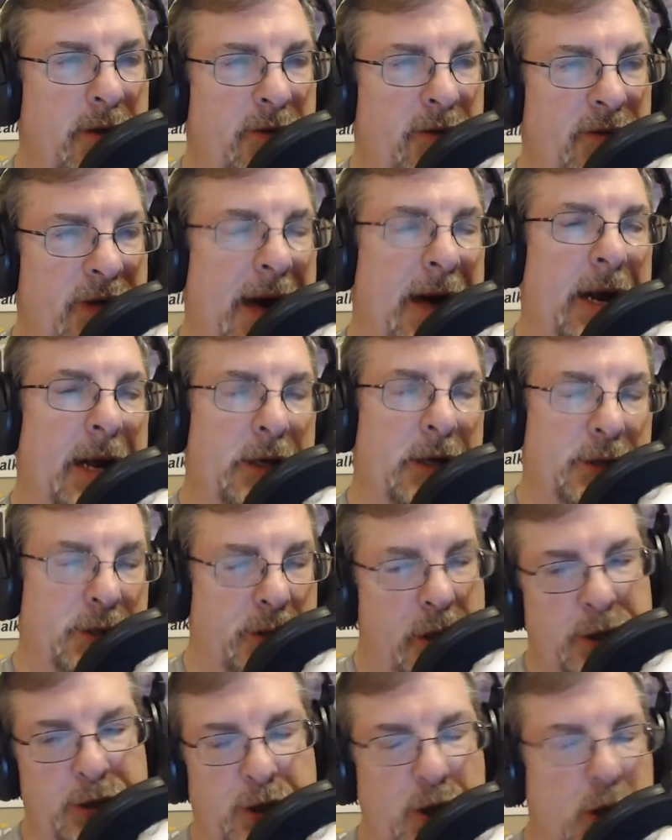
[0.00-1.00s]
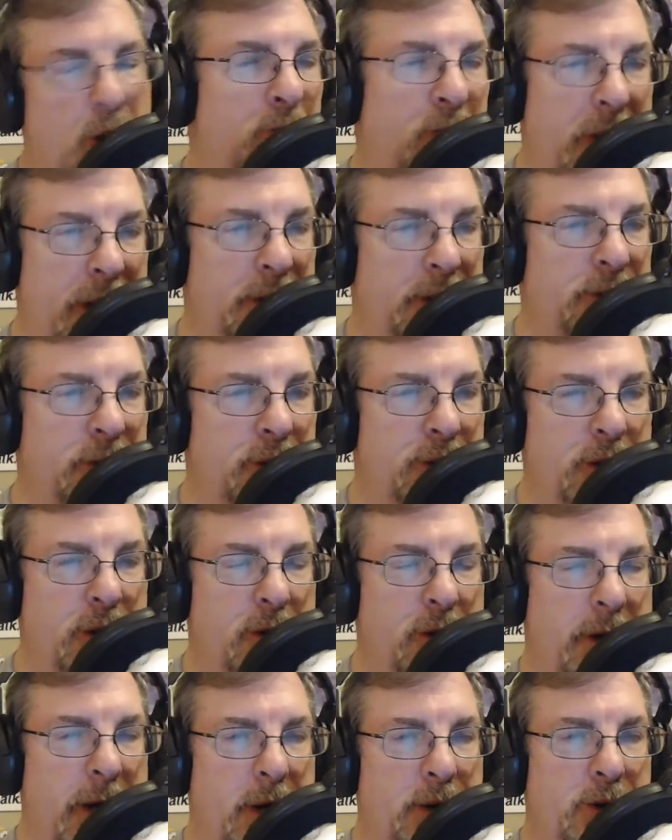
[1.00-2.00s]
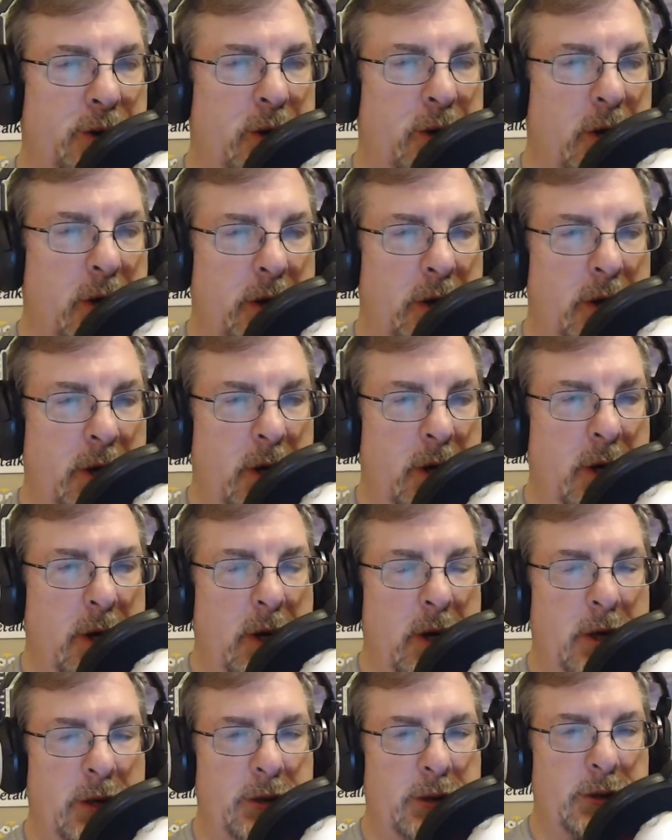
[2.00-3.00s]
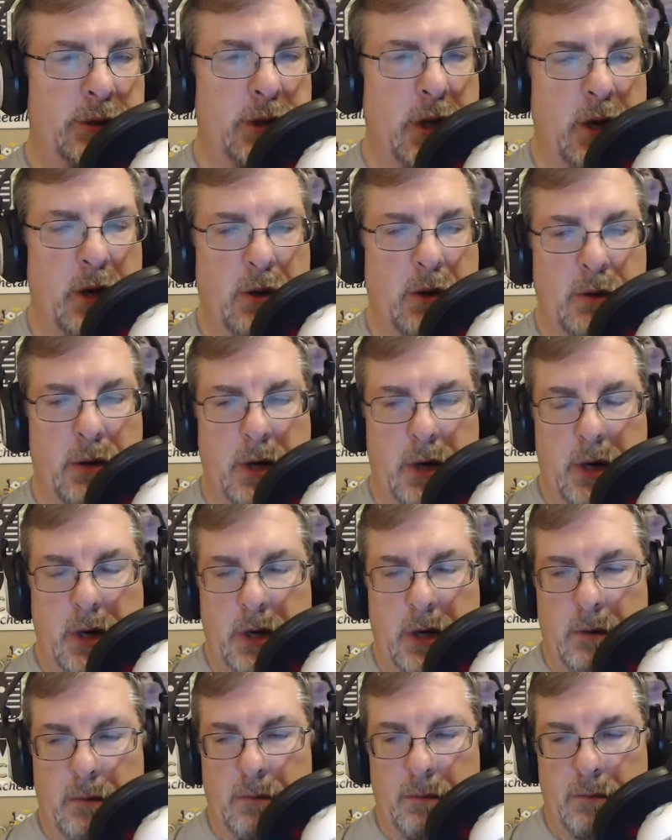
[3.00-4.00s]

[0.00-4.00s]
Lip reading: There's no place on Geocache Talk. So